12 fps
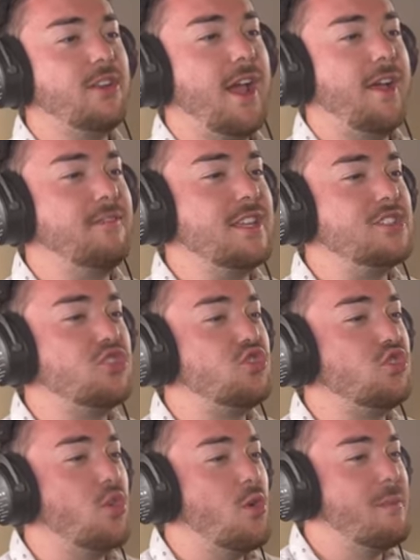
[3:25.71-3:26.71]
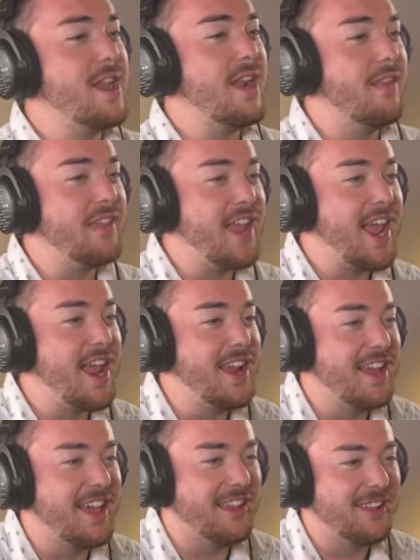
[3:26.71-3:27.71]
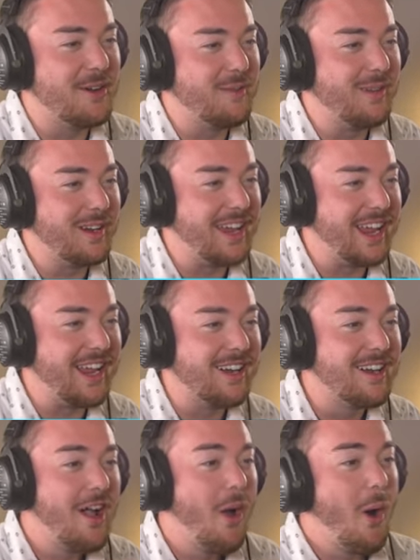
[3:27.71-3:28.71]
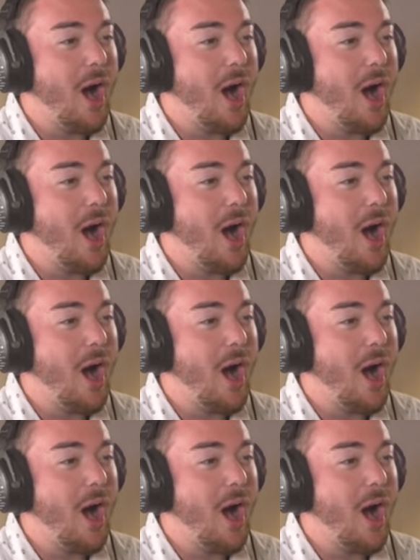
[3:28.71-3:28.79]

You have to zoom in on the hill over here.